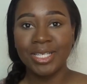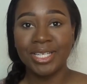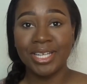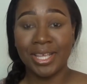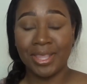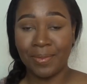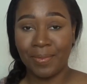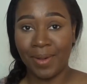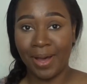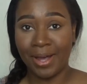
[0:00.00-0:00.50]

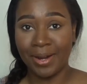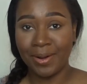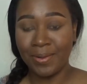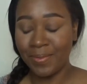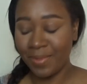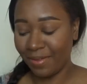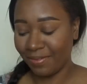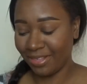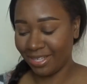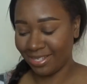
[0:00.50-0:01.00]
to the
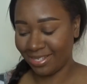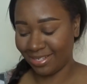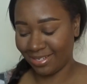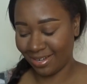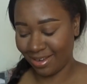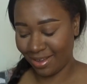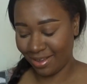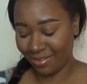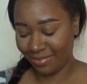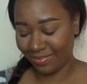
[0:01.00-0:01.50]
bottom of the
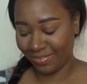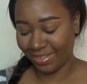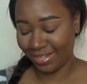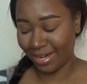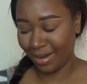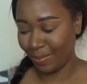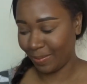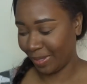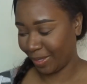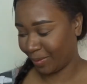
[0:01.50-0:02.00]
stuff
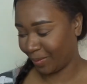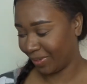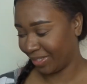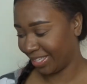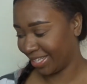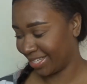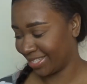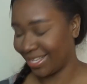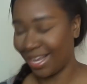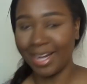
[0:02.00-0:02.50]
that I'm like
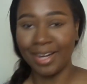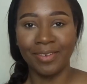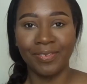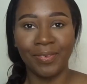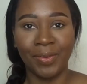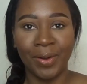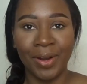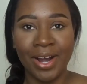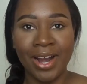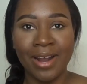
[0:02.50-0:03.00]
really excited for,